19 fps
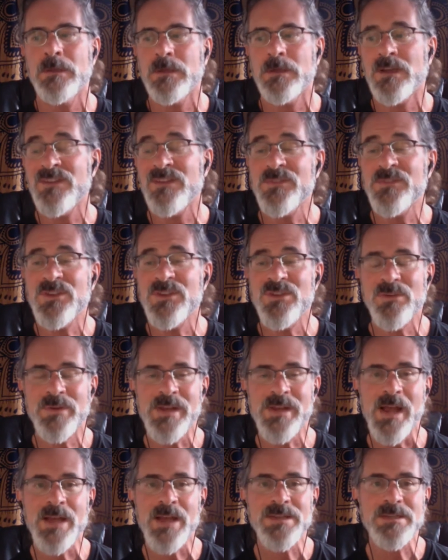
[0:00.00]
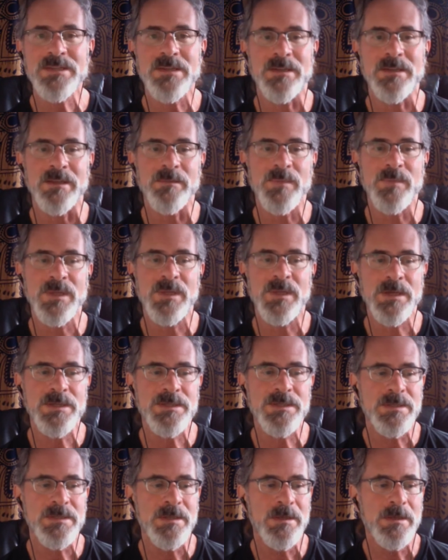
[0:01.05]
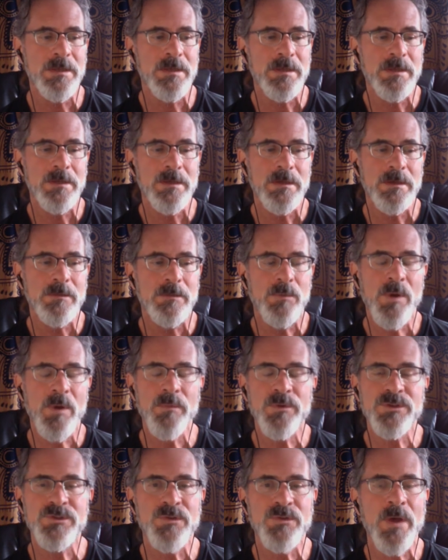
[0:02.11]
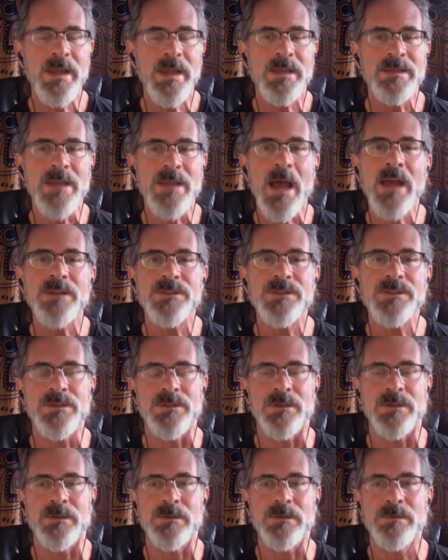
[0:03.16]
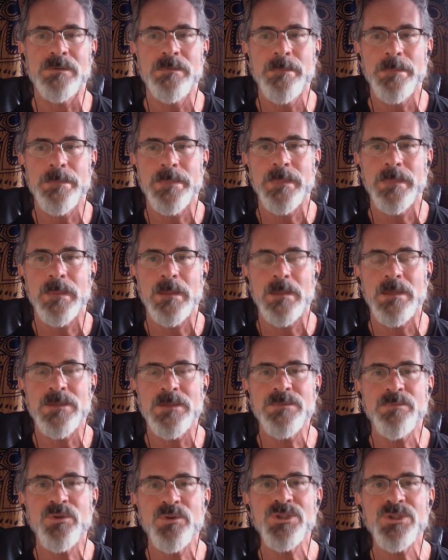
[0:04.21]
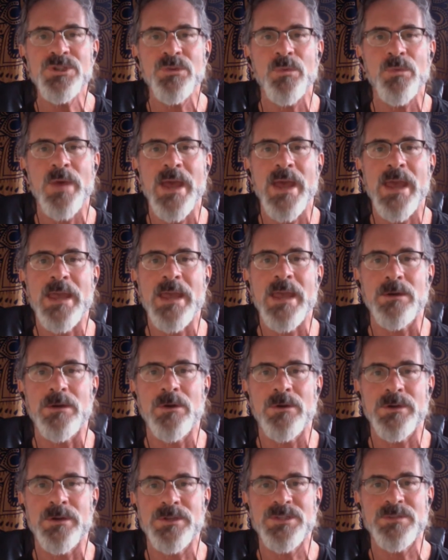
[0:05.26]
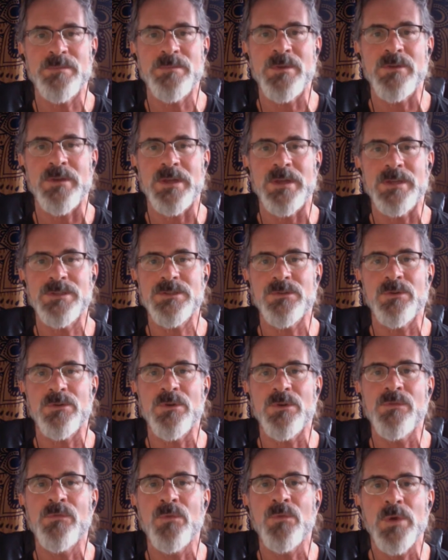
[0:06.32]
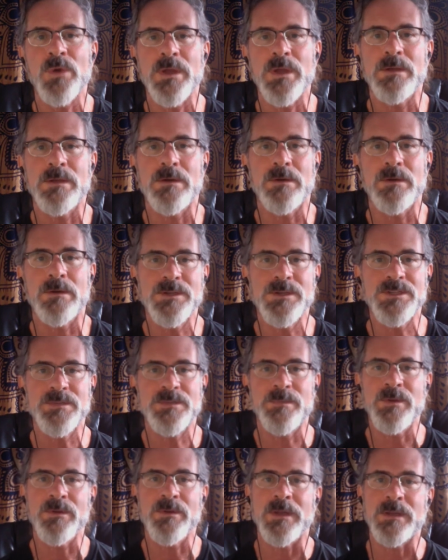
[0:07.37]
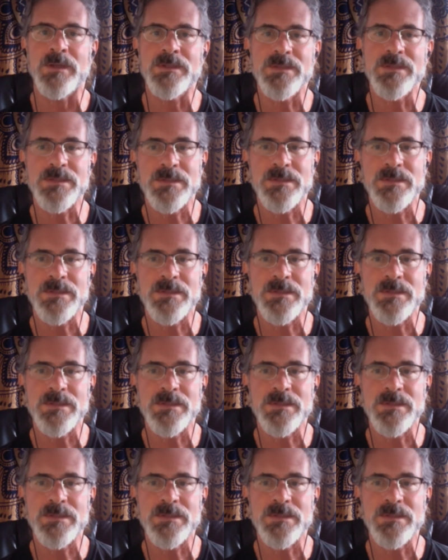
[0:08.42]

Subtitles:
of curiosity, because what we're trying not to do is push away our experience or avoid our experience.